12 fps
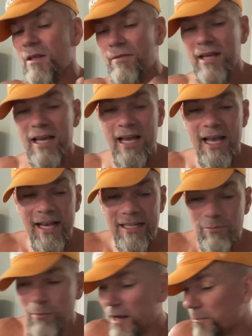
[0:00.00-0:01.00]
that
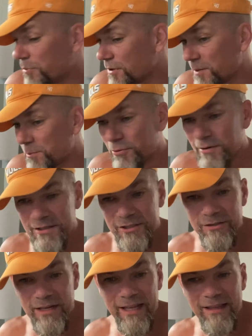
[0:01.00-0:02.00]
has my blood
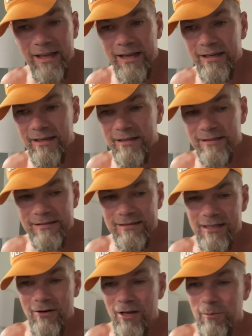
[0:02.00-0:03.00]
pressure at like,
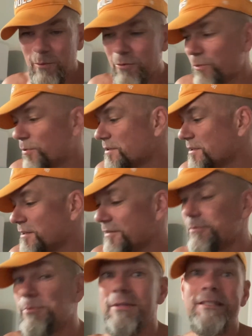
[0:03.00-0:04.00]
I don't have my blood pressure
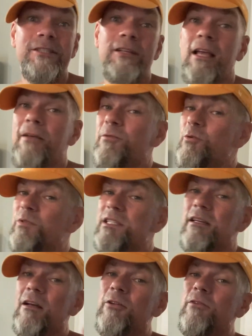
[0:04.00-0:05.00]
go, but she, if you've
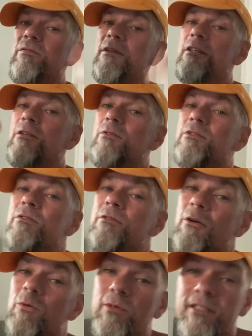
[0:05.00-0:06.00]
seen other videos, you
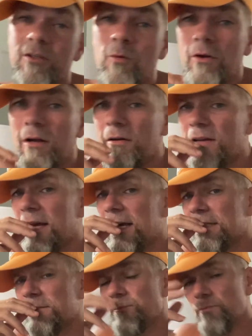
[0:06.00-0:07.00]
know what's going on,
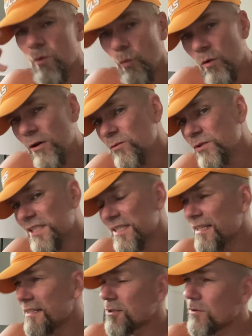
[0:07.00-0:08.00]
guys. one oh
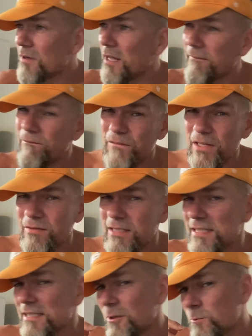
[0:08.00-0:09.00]
six over like
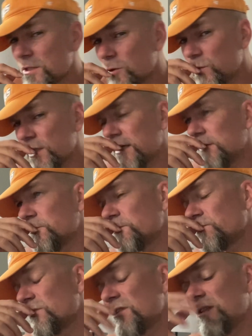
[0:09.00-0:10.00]
fifty some sometime.
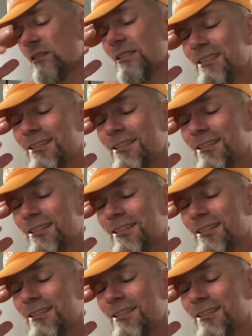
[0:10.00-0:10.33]
It's just